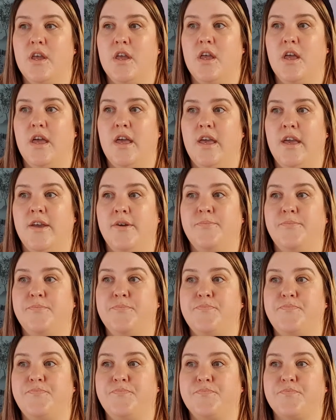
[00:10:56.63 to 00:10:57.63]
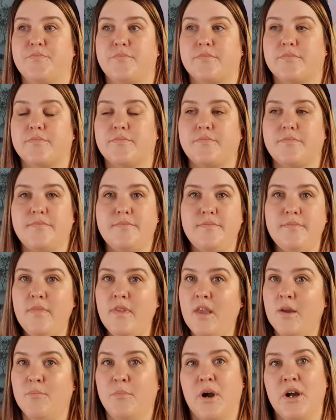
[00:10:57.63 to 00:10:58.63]
um,
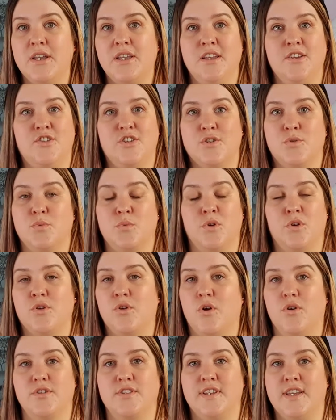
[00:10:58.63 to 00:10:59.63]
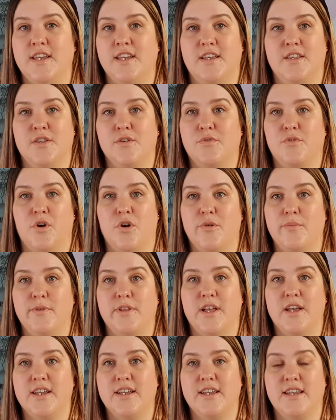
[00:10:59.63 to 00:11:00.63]
but he just would not take the
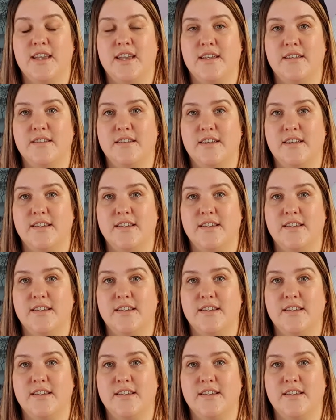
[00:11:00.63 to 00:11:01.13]
formula, he, he